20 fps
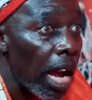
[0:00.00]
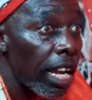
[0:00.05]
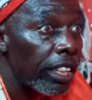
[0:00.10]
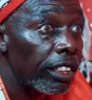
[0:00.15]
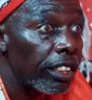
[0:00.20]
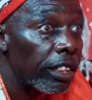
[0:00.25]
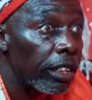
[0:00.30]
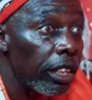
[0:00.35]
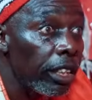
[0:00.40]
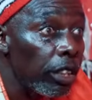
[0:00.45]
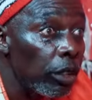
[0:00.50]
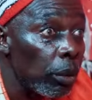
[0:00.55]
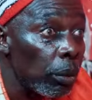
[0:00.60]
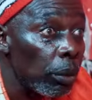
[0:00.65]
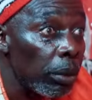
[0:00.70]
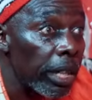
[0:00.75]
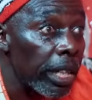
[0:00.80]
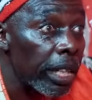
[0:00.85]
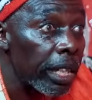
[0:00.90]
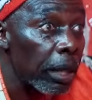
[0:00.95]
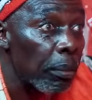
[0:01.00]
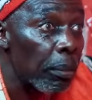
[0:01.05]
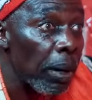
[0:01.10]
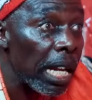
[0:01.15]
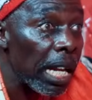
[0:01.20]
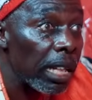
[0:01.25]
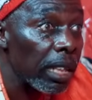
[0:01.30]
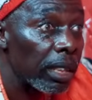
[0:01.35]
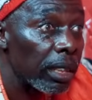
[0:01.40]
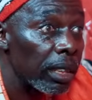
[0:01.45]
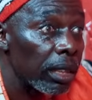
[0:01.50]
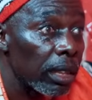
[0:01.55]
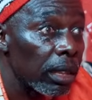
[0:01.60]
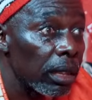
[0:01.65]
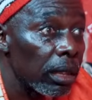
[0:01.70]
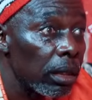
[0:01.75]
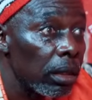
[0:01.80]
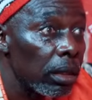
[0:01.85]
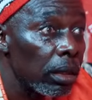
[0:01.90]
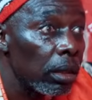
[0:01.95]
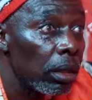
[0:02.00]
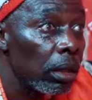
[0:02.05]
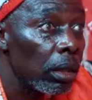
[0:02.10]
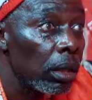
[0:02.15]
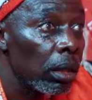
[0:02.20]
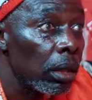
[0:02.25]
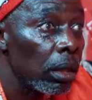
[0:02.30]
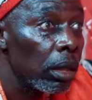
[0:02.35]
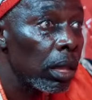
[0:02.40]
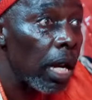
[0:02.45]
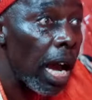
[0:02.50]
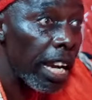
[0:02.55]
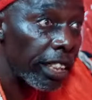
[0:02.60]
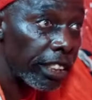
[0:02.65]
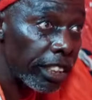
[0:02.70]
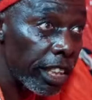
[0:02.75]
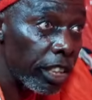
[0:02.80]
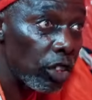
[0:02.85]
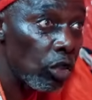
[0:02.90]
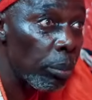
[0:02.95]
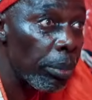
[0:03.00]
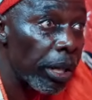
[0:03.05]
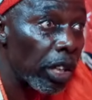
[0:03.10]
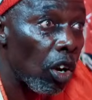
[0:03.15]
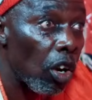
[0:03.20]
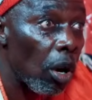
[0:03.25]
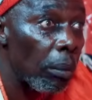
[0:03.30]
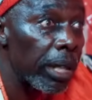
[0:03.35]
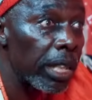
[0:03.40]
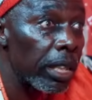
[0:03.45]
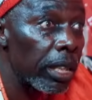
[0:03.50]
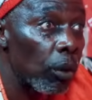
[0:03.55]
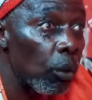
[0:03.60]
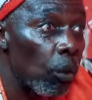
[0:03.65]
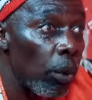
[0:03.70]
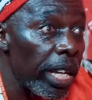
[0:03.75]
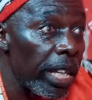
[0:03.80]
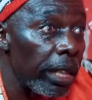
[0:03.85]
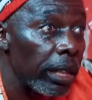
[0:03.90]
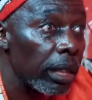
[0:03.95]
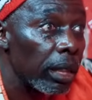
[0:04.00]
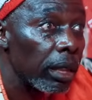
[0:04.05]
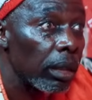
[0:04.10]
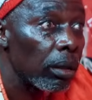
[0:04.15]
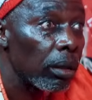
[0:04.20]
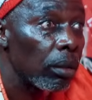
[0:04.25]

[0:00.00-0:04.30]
I see you in the palace. Hmm? I see you becoming the queen.